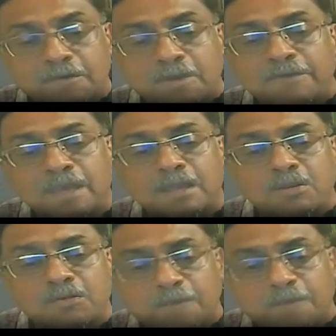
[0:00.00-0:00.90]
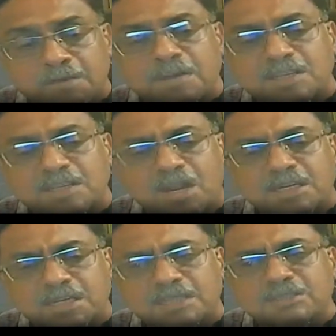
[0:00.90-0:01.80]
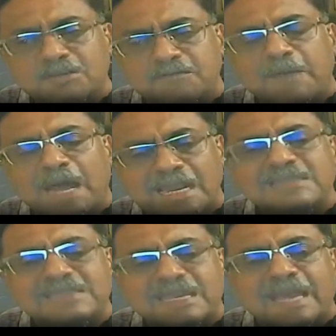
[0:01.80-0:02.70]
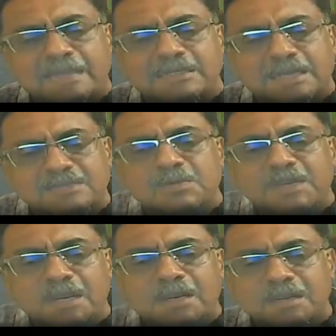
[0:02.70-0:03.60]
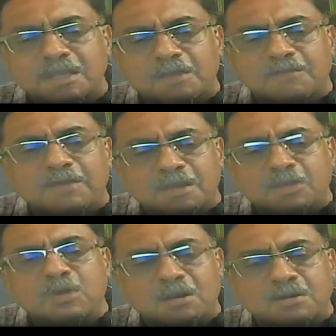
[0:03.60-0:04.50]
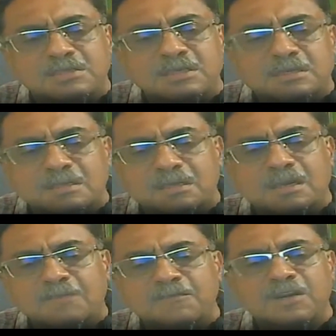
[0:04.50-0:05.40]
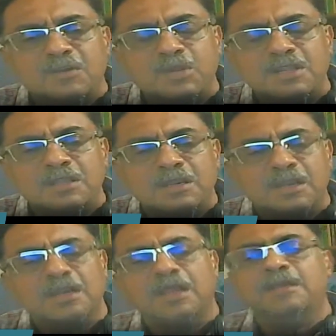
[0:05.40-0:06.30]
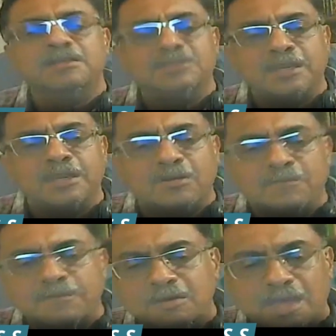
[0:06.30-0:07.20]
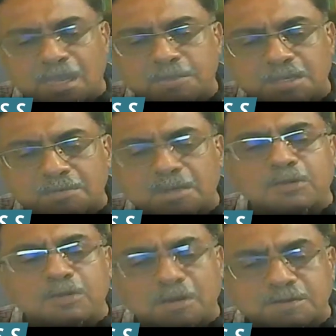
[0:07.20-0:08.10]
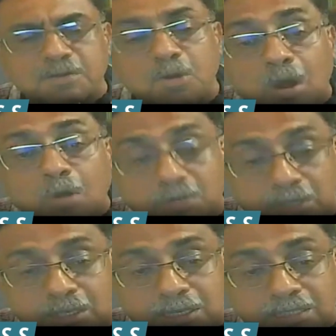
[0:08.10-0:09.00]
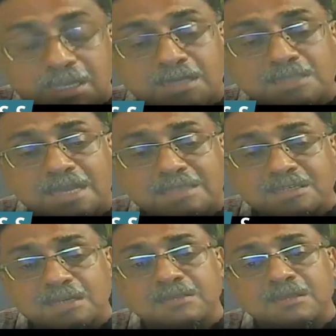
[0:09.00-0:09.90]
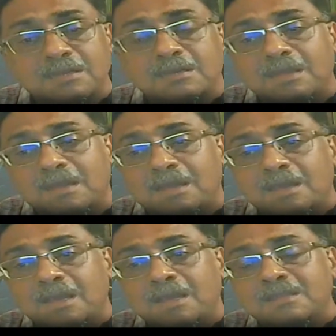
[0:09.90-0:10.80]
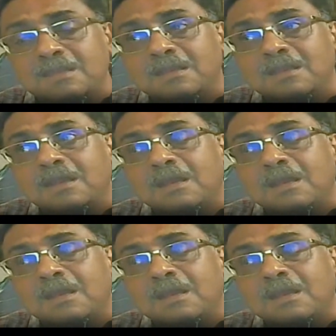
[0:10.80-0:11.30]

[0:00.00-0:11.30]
where you find rich content of balancing act has to be done, where you cannot sit comfortable in the reclining chair of your cabin, but you have to go out. That is yet another, I think,